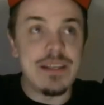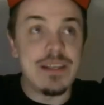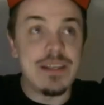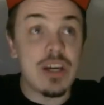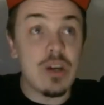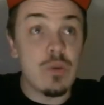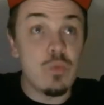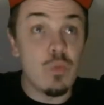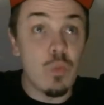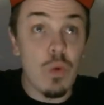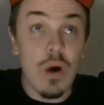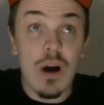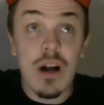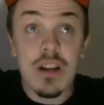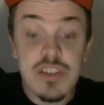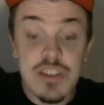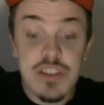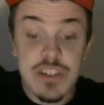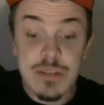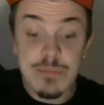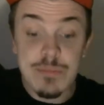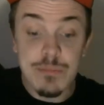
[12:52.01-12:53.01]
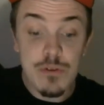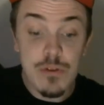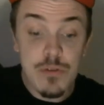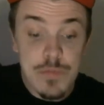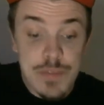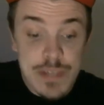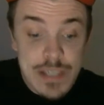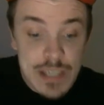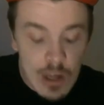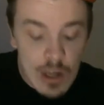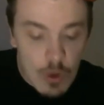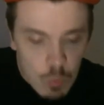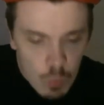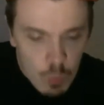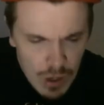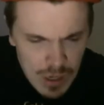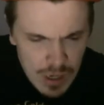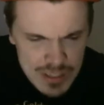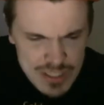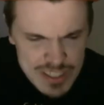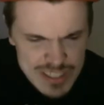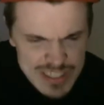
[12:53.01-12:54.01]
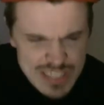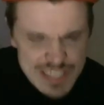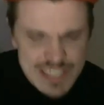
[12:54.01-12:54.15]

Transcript: and you can watch the movie or watch